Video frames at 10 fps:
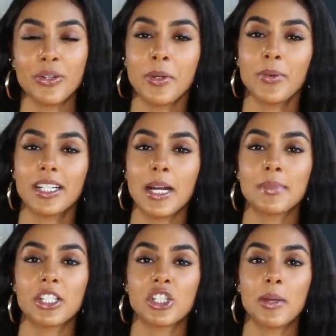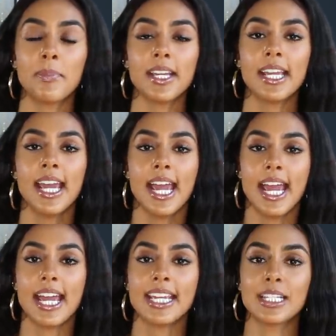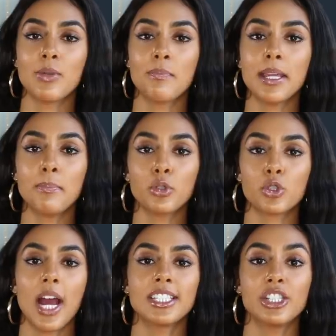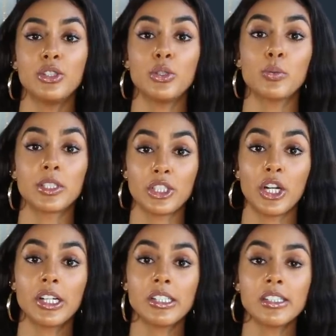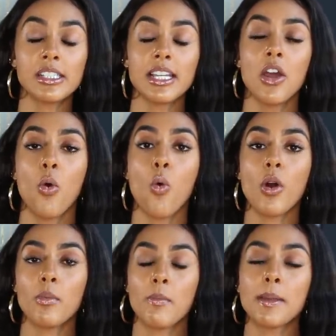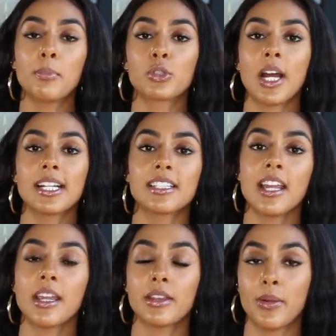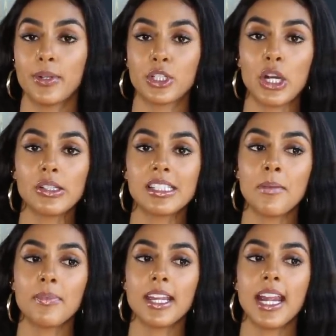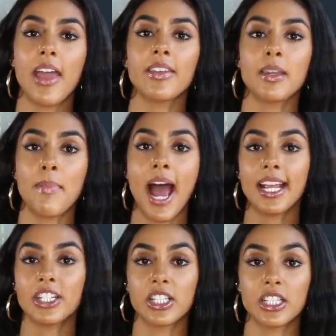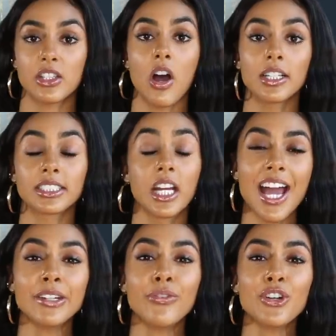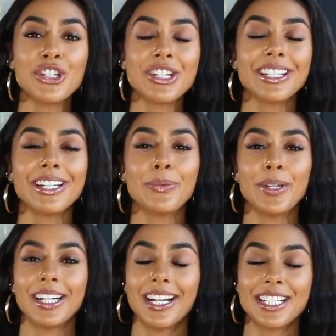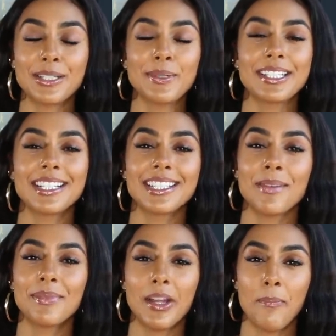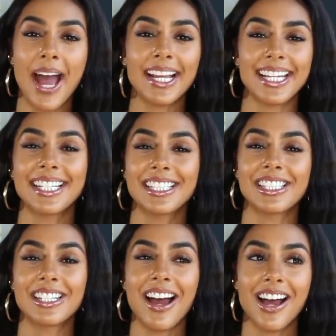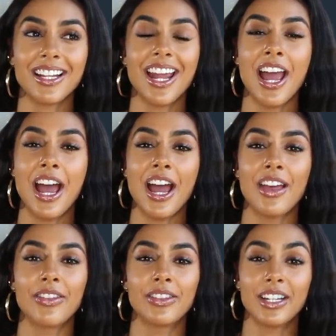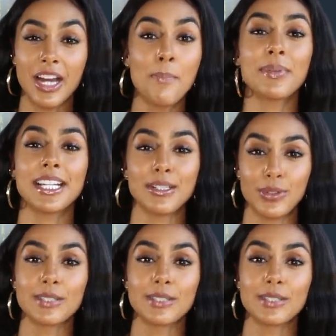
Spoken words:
for me when it comes to shipping is when people try to do returns, or when people try to say that they returned something and then the package is lost. Unfortunately, when a customer sends something back, it is not the company's